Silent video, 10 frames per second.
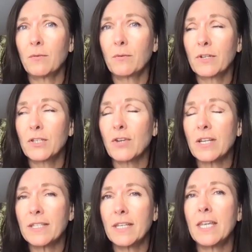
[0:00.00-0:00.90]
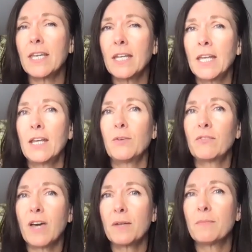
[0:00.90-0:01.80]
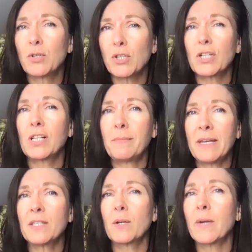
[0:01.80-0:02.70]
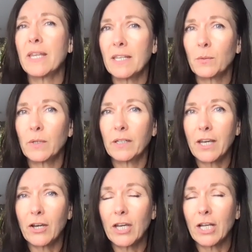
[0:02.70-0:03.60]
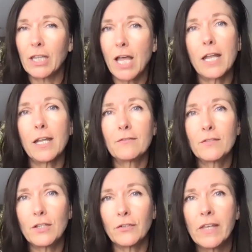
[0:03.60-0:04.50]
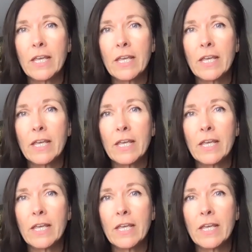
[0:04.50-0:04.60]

When we're stress eating, we've got emotional and mental weight that we're carrying a lot of too.